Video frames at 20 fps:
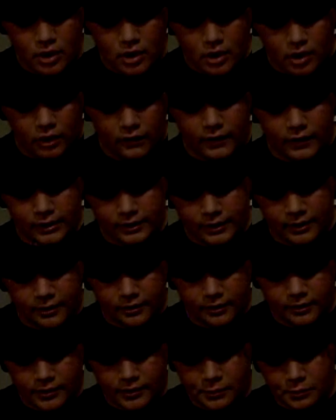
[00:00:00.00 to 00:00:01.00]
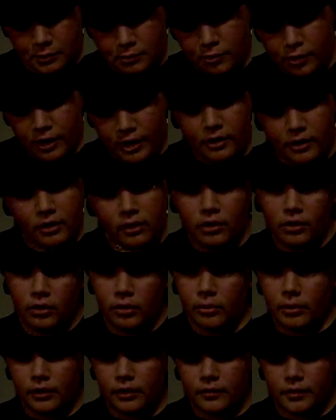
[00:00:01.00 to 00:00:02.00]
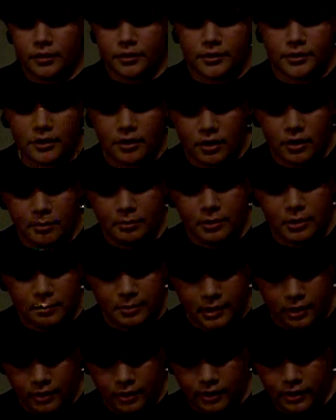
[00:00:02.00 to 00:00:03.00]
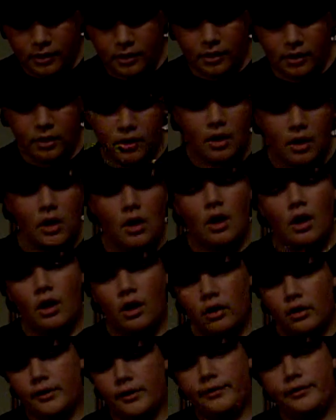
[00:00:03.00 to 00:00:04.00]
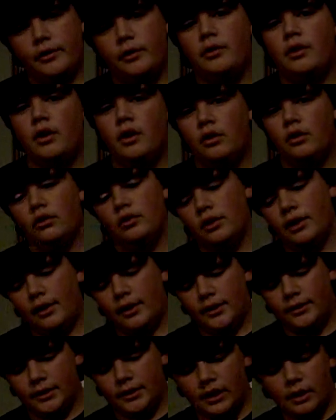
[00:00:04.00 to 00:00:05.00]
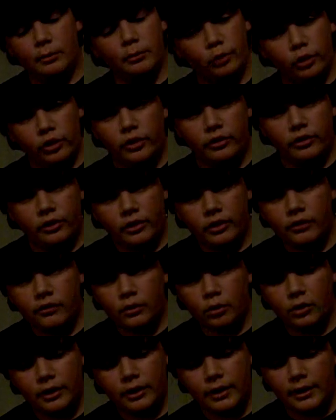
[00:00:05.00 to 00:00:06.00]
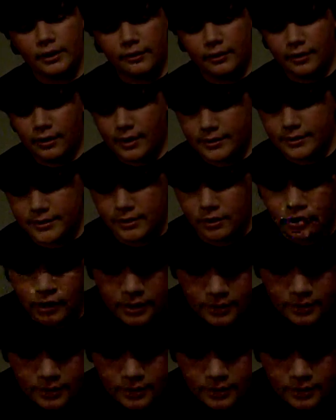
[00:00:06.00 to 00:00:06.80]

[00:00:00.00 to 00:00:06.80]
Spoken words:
In fact, I thought this was brand new when I first saw it, but apparently not. So yeah, like I said, I'm really looking forward to getting into that series.